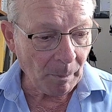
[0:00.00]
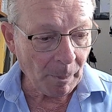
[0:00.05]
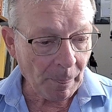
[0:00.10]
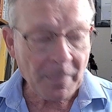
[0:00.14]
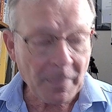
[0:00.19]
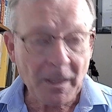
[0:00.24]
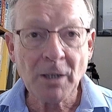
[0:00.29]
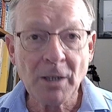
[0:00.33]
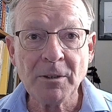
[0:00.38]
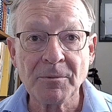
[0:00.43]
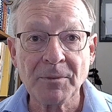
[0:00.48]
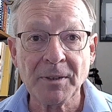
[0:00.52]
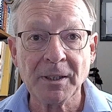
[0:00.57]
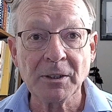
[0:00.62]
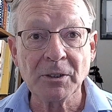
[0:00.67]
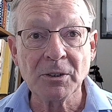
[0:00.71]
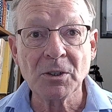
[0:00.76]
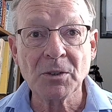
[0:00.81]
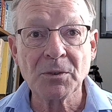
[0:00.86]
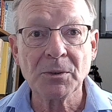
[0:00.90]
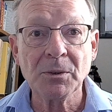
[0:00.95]
Hope you found it
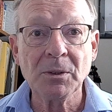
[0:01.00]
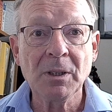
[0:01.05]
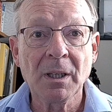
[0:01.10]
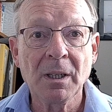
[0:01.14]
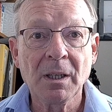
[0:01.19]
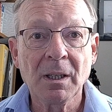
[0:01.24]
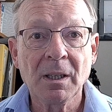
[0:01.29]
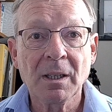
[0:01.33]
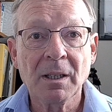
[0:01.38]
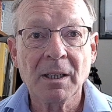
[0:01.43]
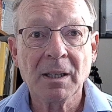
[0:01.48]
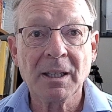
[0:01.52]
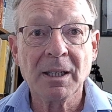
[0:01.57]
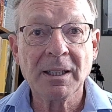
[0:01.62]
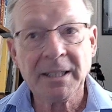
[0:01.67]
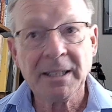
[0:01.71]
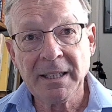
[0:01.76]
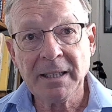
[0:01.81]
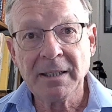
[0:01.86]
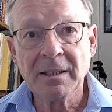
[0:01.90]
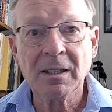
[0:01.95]
useful.
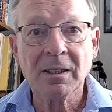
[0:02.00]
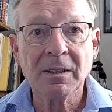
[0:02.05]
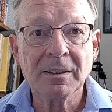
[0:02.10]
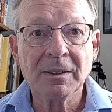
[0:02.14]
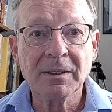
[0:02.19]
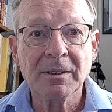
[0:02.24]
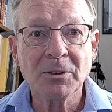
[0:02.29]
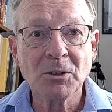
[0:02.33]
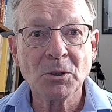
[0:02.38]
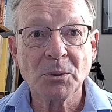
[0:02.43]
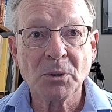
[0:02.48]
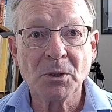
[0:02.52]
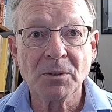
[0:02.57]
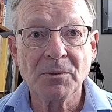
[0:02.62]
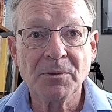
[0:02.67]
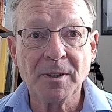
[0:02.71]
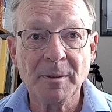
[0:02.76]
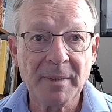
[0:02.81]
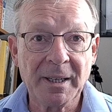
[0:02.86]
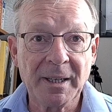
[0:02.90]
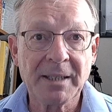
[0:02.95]
Again, it's always good fun
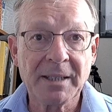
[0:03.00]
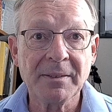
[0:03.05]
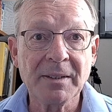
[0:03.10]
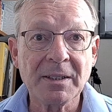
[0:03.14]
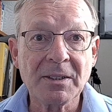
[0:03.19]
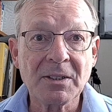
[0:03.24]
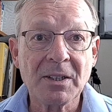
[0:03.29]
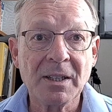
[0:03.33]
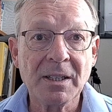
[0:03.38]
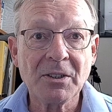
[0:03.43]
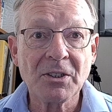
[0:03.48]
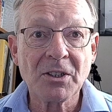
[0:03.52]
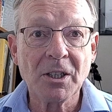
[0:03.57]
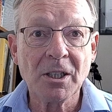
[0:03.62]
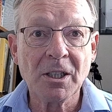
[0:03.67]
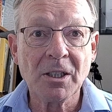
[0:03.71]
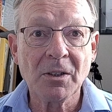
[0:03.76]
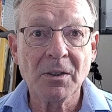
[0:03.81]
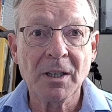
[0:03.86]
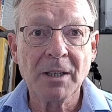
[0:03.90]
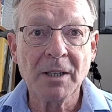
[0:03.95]
making these things, so
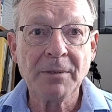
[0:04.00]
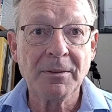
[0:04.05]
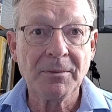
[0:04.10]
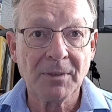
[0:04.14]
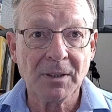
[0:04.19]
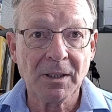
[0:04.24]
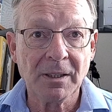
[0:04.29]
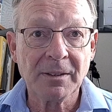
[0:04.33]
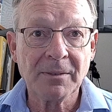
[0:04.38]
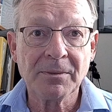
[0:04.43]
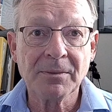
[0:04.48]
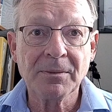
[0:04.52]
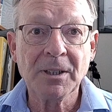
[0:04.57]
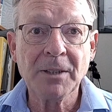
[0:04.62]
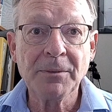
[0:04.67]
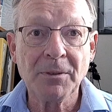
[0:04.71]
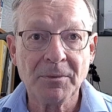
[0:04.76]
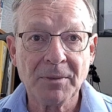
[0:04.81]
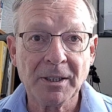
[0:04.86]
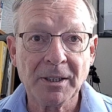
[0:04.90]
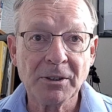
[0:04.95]
if you
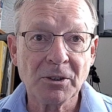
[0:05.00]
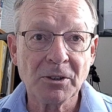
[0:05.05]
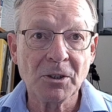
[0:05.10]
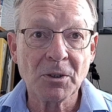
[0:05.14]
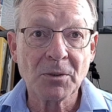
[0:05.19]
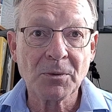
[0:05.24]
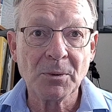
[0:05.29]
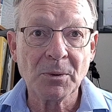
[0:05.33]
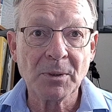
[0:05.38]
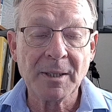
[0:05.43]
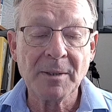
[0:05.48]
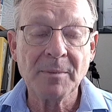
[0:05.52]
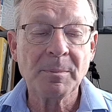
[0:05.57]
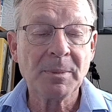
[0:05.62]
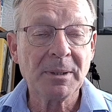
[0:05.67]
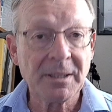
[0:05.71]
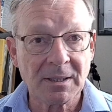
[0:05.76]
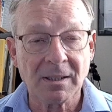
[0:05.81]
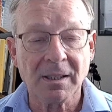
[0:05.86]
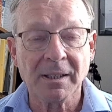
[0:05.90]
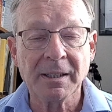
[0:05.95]
found it useful, then please
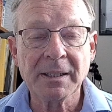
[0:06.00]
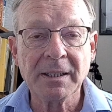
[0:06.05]
like it.